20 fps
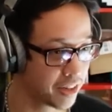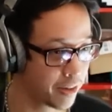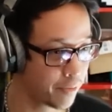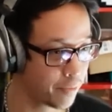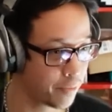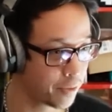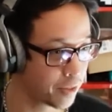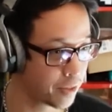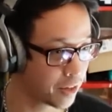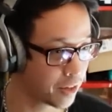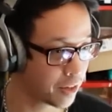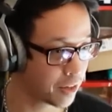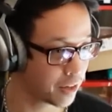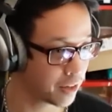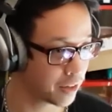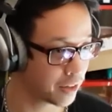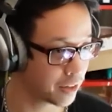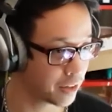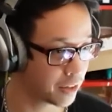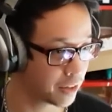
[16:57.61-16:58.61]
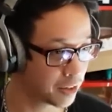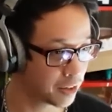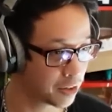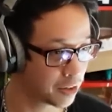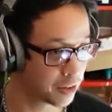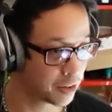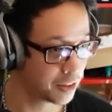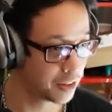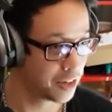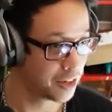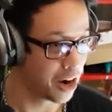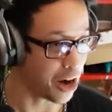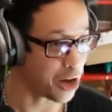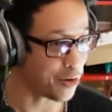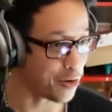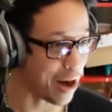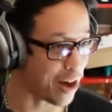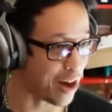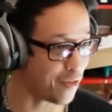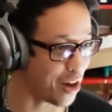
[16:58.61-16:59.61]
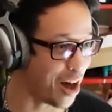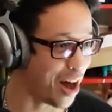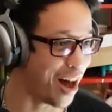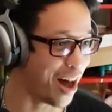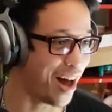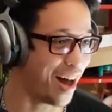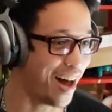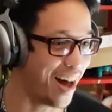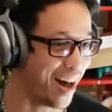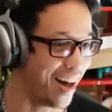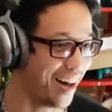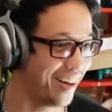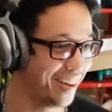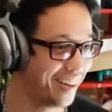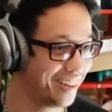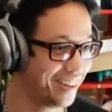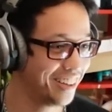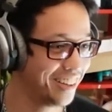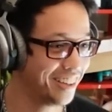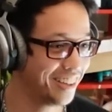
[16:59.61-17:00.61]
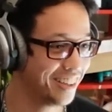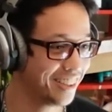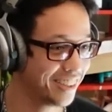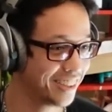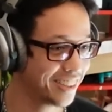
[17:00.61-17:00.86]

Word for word: Oh! Are you ready for- Oh! oh yes!